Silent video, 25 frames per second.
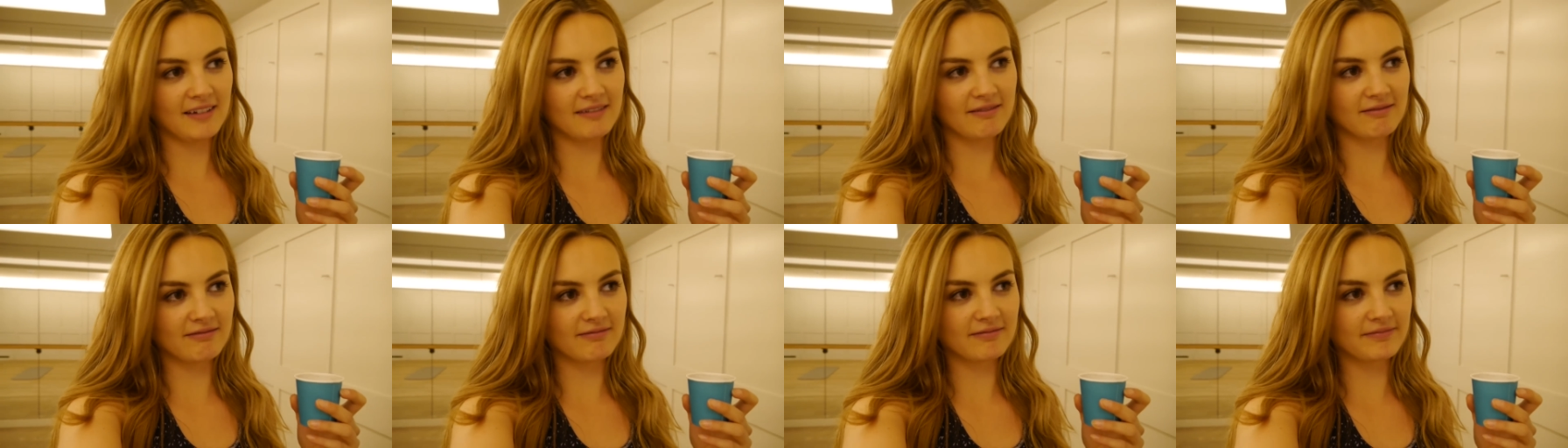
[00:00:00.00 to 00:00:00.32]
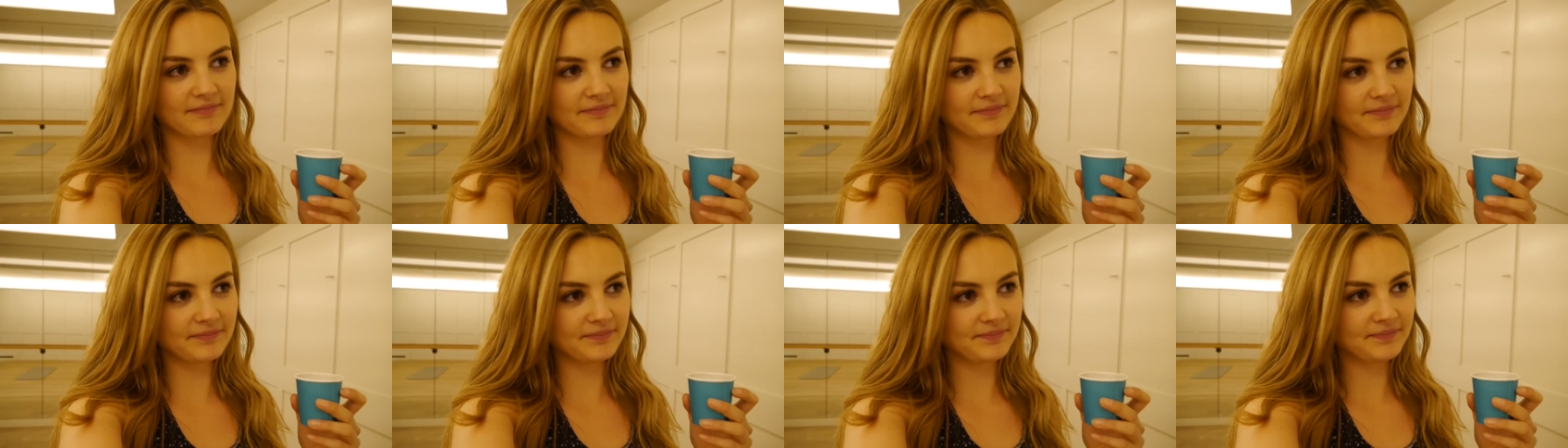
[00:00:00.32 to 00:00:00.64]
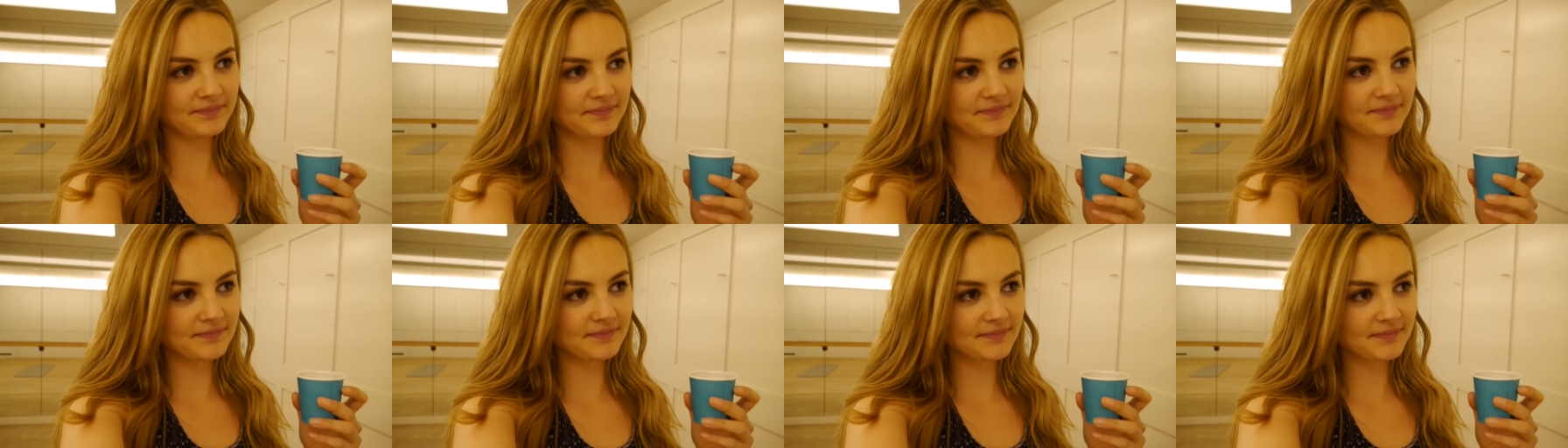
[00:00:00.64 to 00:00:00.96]
Yeah, it's to
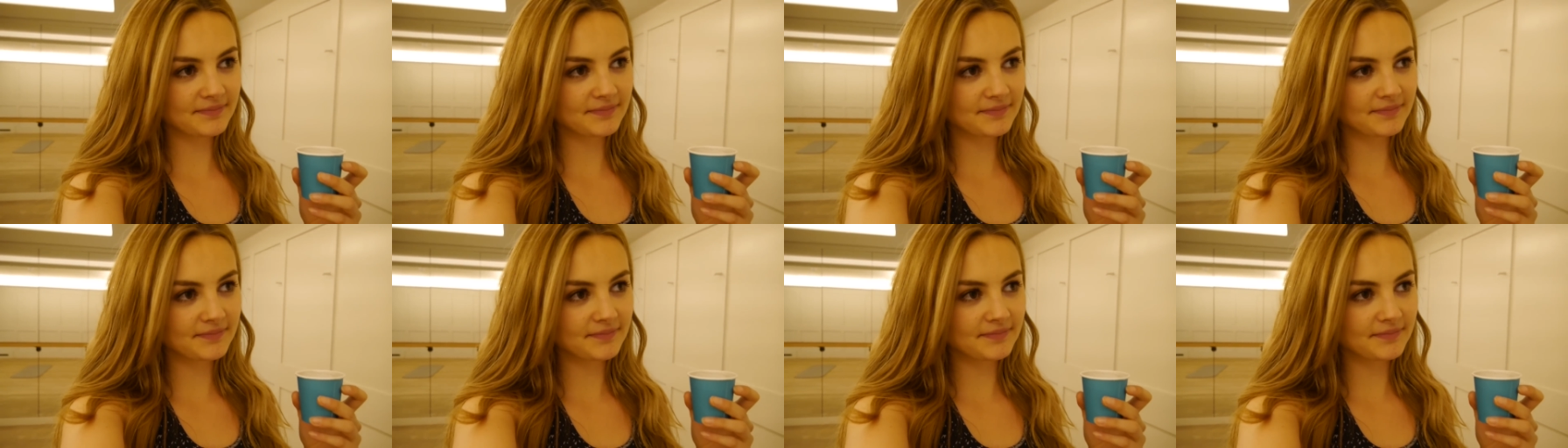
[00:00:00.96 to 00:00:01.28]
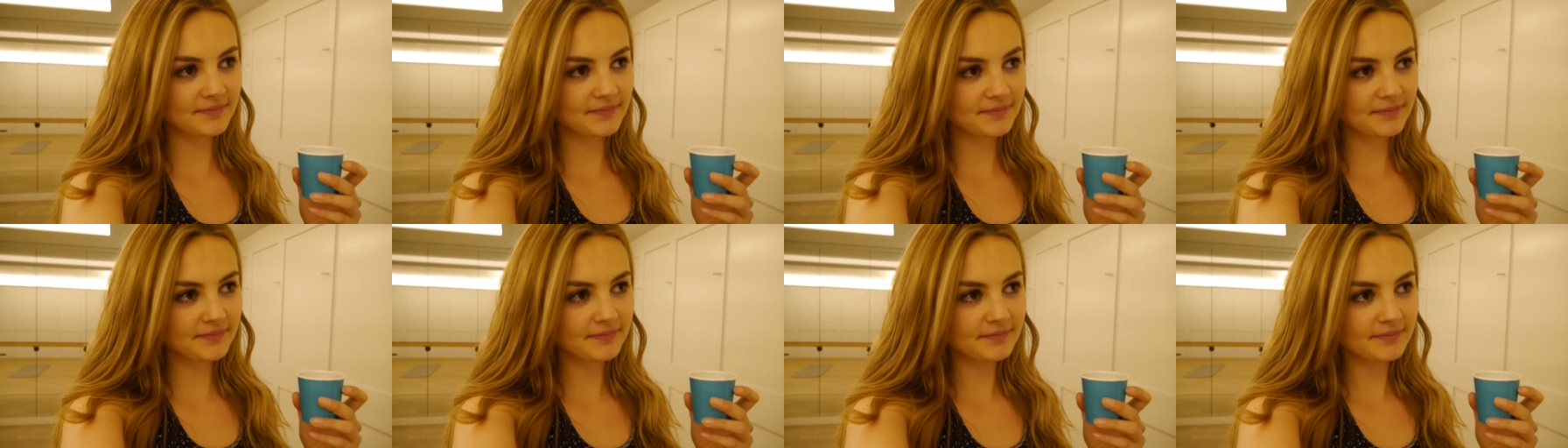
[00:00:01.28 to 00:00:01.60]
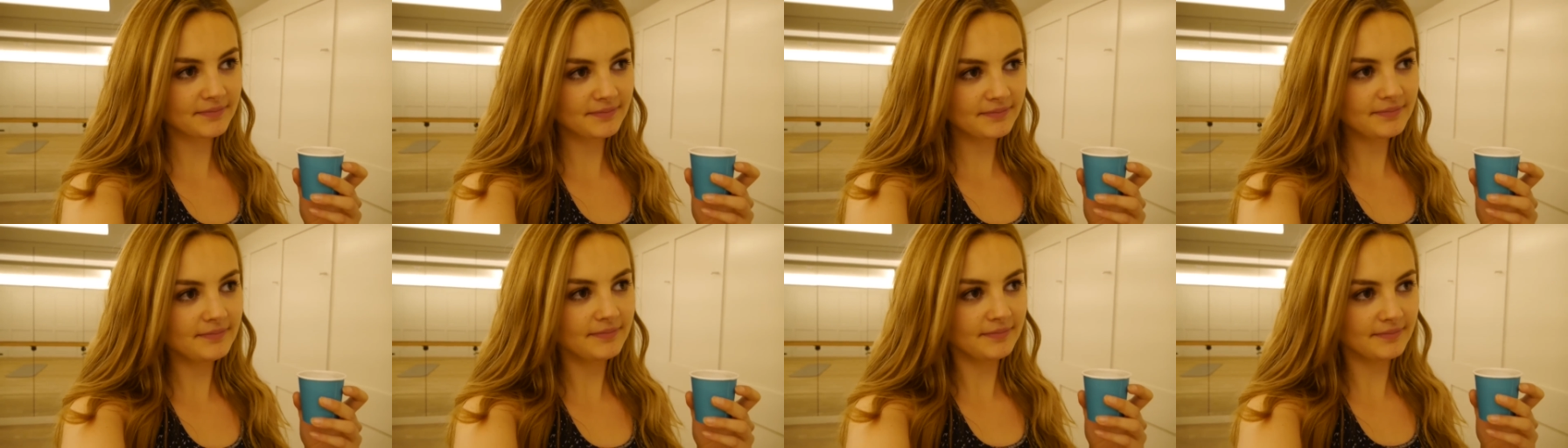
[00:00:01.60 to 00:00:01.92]
speed up the
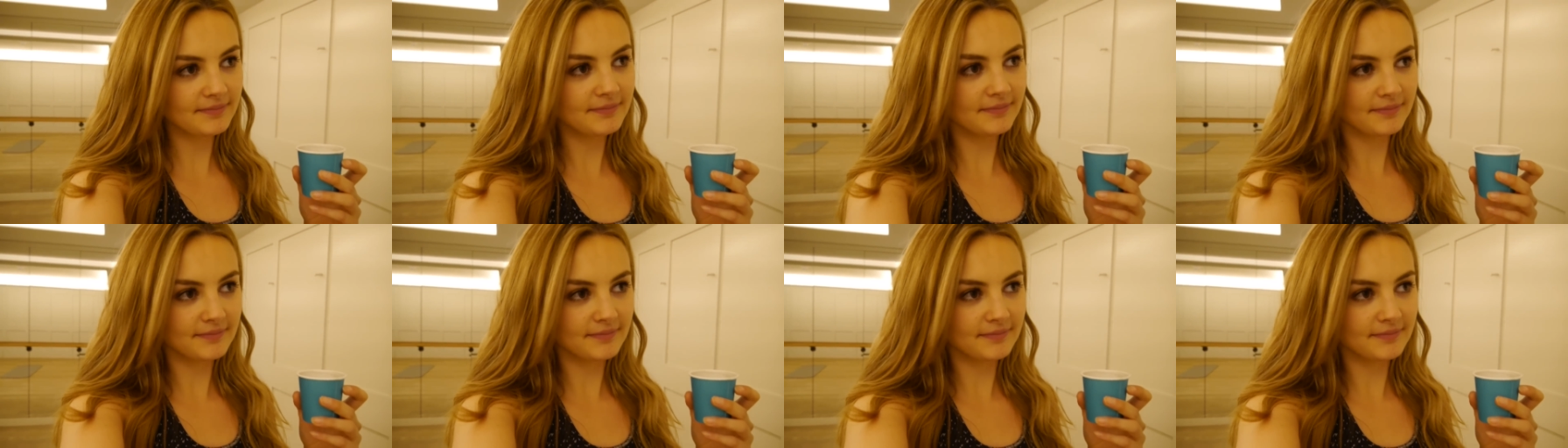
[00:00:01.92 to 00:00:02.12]
metabolism,